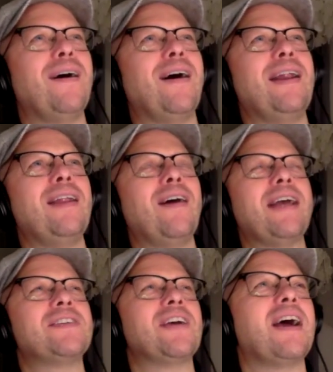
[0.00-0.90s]

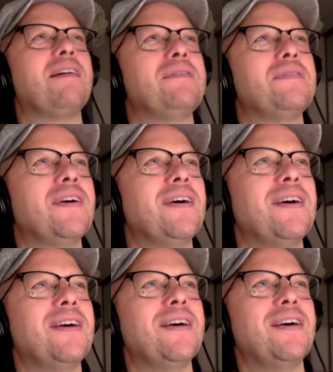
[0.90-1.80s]
like to have
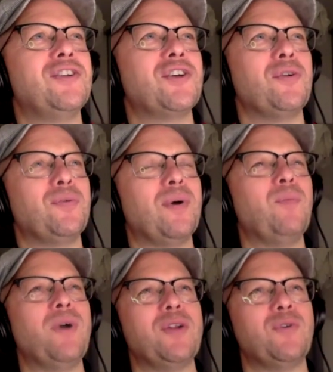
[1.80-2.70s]
a joke when we're